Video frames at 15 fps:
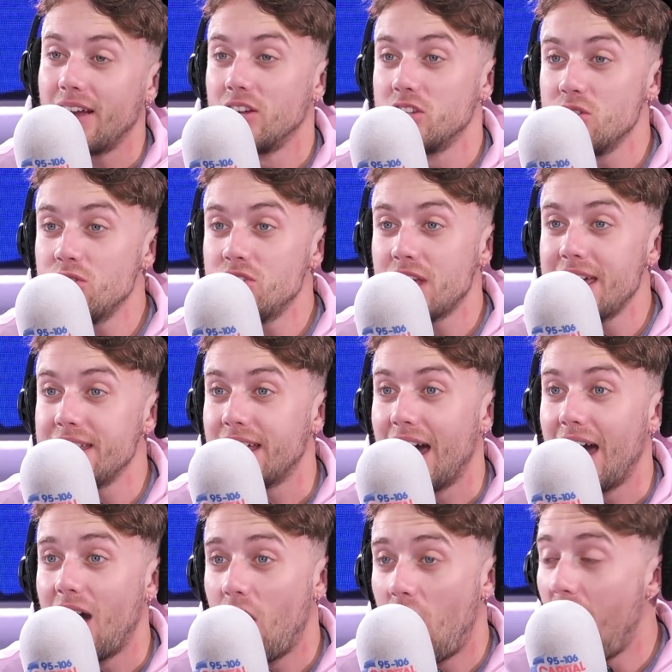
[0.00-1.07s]
you say
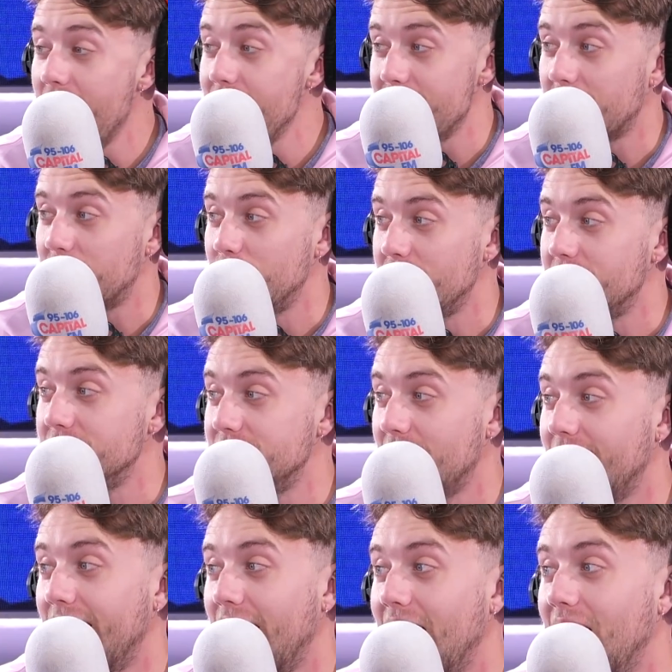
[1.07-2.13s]
that. I reckon we can
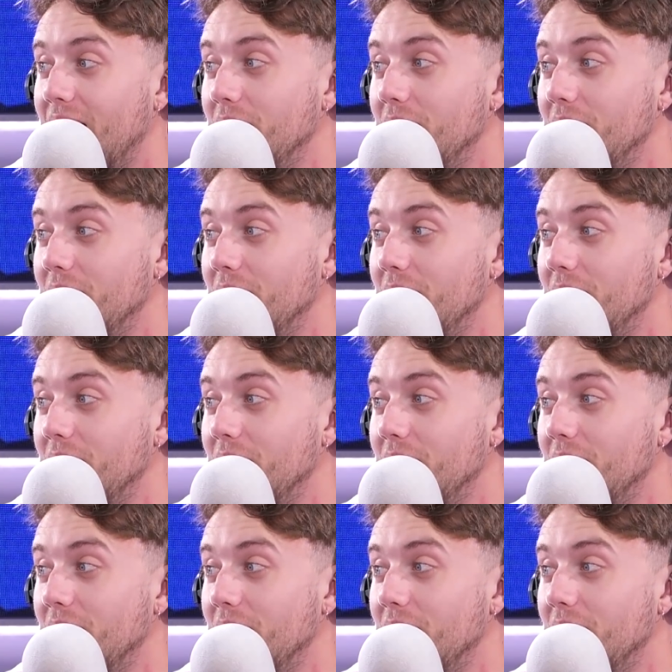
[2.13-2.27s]
set that up.